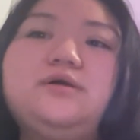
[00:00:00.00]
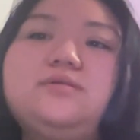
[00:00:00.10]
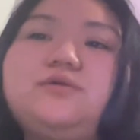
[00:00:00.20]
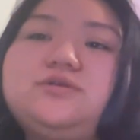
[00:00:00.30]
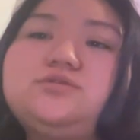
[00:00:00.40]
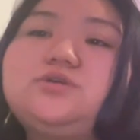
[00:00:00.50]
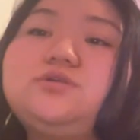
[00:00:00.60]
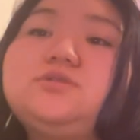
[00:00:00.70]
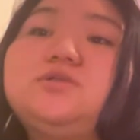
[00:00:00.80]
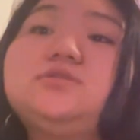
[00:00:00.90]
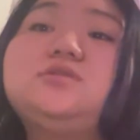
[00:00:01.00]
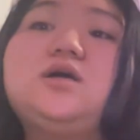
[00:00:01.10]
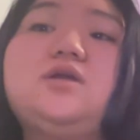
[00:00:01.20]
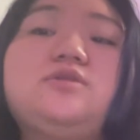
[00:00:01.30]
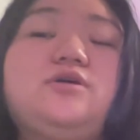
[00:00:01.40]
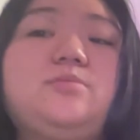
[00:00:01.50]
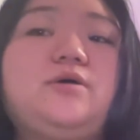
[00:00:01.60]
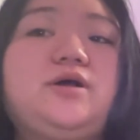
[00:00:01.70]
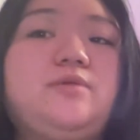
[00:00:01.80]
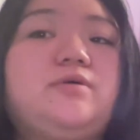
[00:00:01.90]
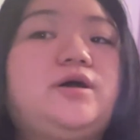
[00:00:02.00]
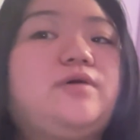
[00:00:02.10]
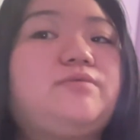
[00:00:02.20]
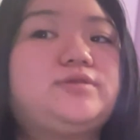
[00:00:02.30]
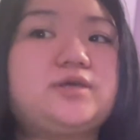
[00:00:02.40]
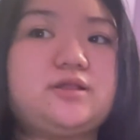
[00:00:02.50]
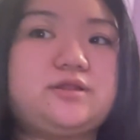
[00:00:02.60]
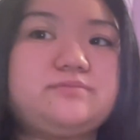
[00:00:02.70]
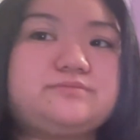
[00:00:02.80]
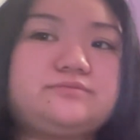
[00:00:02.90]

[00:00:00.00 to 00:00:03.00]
but charles does not know about it but i will tell him